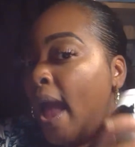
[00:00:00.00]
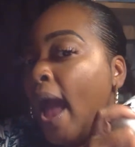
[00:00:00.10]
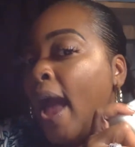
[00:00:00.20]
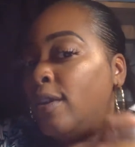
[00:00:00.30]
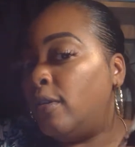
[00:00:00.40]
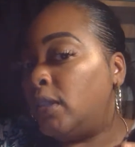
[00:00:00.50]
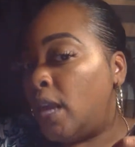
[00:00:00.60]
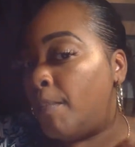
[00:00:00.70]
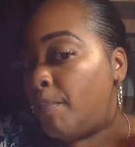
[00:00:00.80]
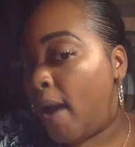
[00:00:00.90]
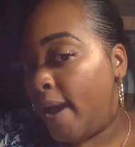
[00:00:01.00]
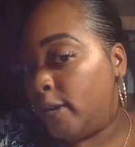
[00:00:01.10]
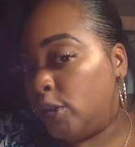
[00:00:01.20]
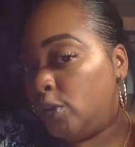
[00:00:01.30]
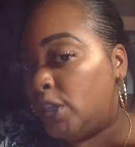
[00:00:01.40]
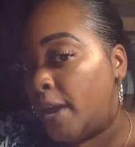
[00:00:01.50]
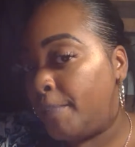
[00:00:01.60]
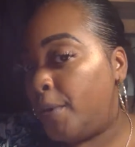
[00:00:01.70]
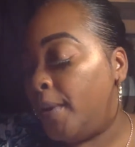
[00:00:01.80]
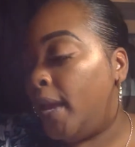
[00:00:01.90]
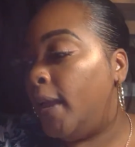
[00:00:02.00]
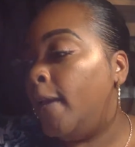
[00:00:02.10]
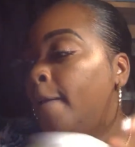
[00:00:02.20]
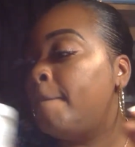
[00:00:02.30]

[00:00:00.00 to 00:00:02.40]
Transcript: I use it prior to shampooing,